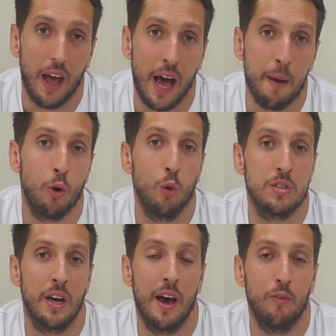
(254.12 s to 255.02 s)
I'm going
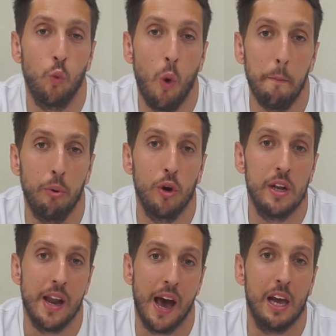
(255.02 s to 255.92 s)
to have
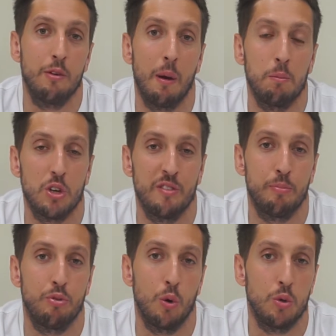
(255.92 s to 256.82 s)
1.9 grams of
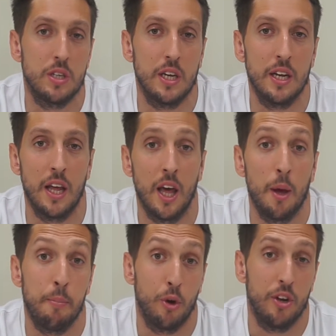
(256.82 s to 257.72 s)
protein
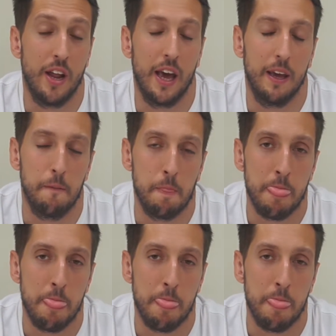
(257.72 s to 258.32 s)
per day.